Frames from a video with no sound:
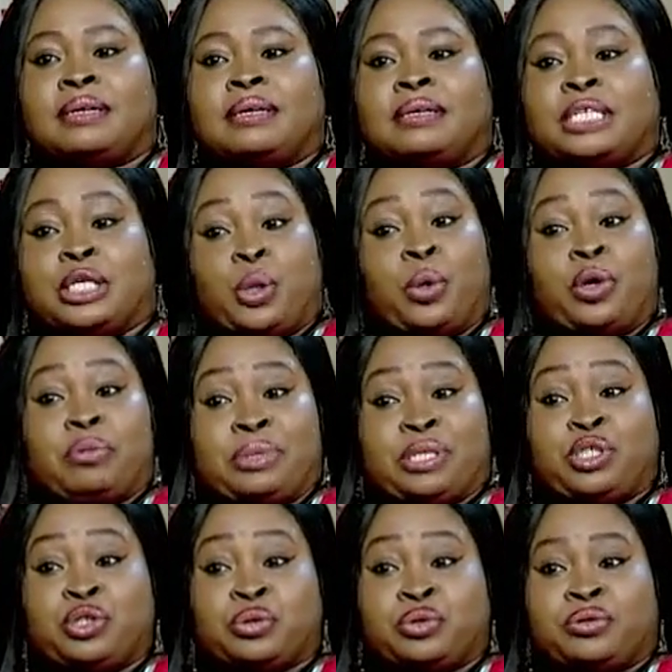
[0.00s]
They don't want to be
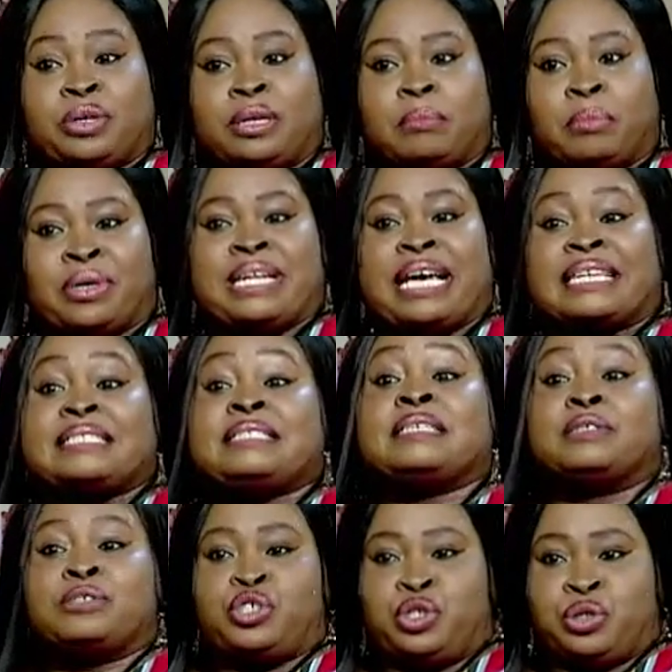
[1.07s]
children, but they are
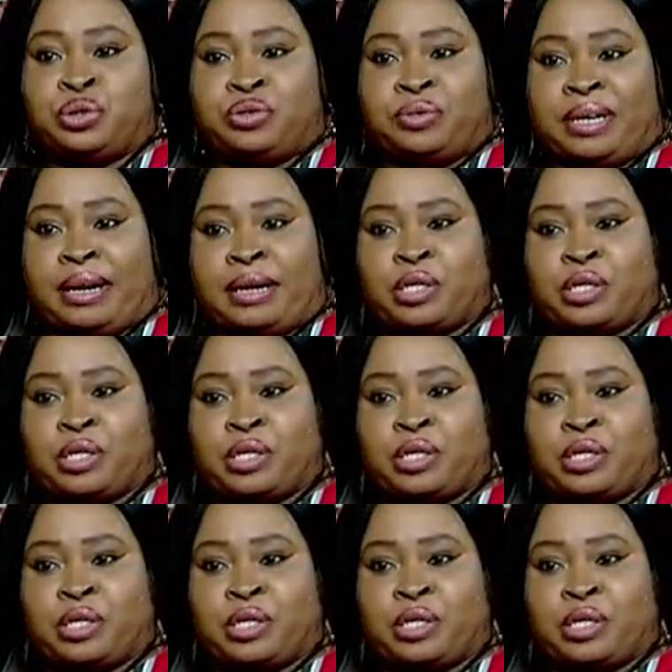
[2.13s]
still children.